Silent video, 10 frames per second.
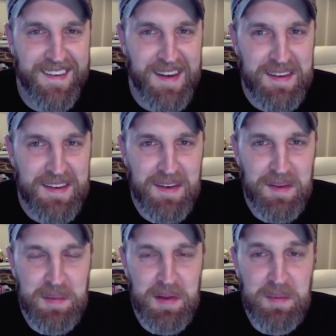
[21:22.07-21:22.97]
Not only be able
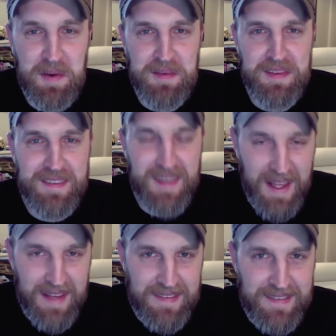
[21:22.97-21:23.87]
to work with
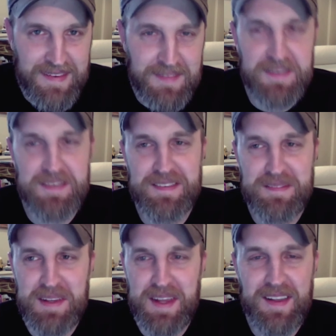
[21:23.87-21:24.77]
Scholastic, which has been
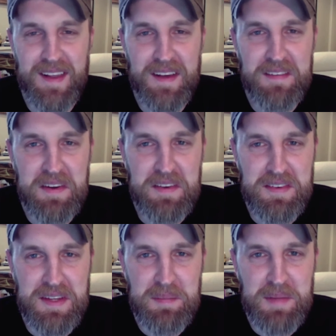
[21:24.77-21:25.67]
like a lifelong dream,
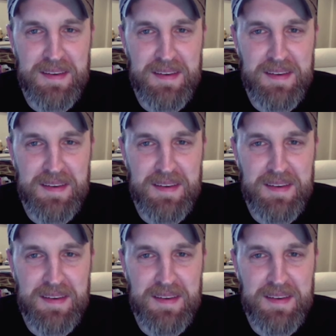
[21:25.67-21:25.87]
but